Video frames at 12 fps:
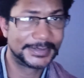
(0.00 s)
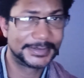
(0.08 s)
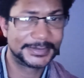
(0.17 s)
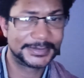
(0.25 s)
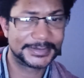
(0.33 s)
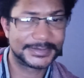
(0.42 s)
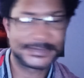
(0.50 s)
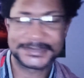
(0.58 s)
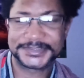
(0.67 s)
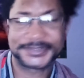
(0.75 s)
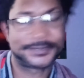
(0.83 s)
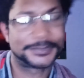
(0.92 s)
because they
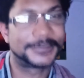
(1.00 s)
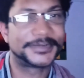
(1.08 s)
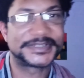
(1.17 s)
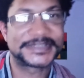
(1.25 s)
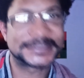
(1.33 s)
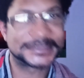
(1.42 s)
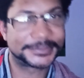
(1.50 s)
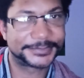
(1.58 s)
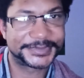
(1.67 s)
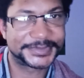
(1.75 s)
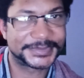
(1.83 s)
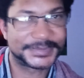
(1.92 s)
just go over and steal
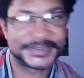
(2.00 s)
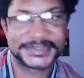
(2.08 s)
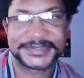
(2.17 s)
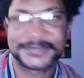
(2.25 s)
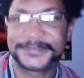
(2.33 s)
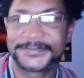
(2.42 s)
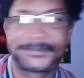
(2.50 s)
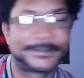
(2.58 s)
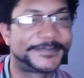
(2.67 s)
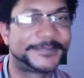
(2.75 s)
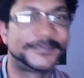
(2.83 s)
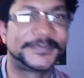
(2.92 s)
resources and
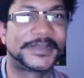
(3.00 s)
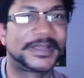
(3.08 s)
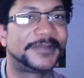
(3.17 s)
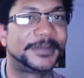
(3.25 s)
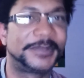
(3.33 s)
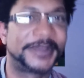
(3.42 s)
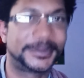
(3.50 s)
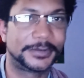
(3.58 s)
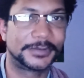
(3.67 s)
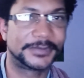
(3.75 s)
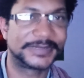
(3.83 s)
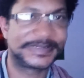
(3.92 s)
fuck everybody
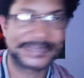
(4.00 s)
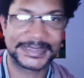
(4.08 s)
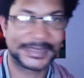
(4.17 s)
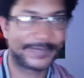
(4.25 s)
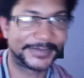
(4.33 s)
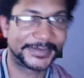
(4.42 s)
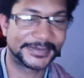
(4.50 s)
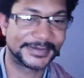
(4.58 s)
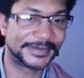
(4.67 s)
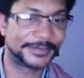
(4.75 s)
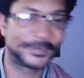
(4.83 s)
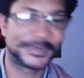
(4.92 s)
over, take
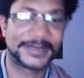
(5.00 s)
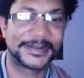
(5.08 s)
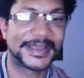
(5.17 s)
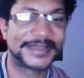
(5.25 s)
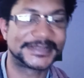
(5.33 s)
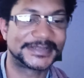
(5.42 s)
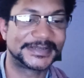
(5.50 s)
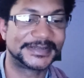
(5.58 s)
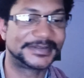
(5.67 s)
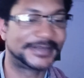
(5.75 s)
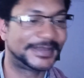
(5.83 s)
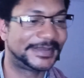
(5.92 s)
everything without
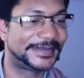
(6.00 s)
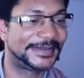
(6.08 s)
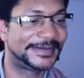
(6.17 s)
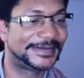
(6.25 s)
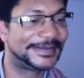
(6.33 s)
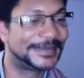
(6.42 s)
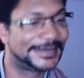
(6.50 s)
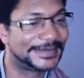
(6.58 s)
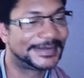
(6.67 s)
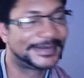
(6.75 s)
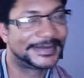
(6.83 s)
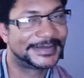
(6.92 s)
asking. And
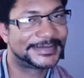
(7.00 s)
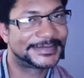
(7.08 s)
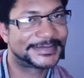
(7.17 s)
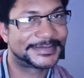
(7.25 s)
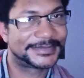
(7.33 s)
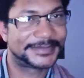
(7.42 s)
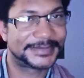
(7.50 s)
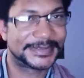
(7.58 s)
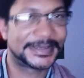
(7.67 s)
so they got a